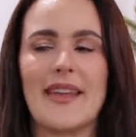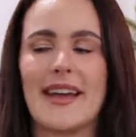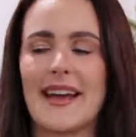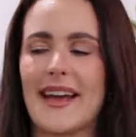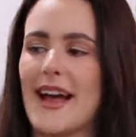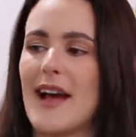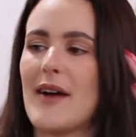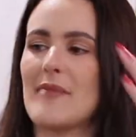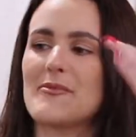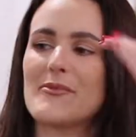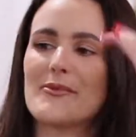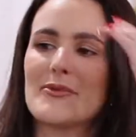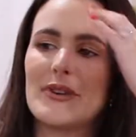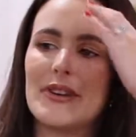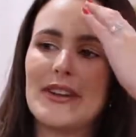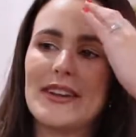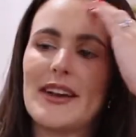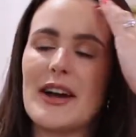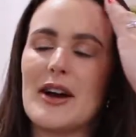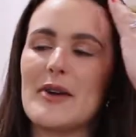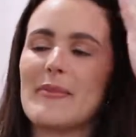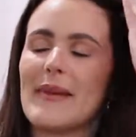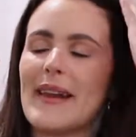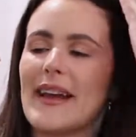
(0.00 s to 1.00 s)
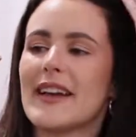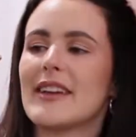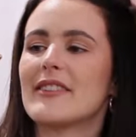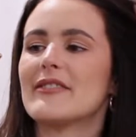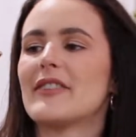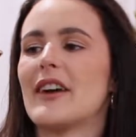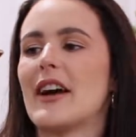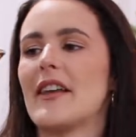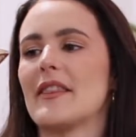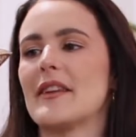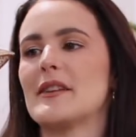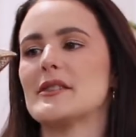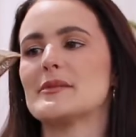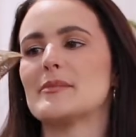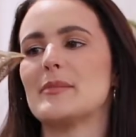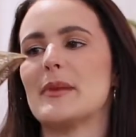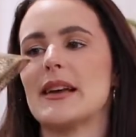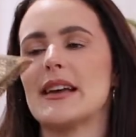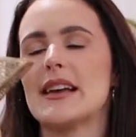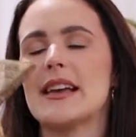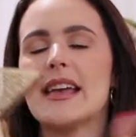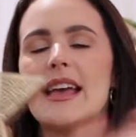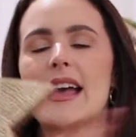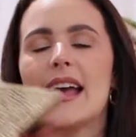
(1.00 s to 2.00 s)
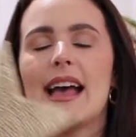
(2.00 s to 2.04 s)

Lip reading: Like, I'm really hoping I can find those, but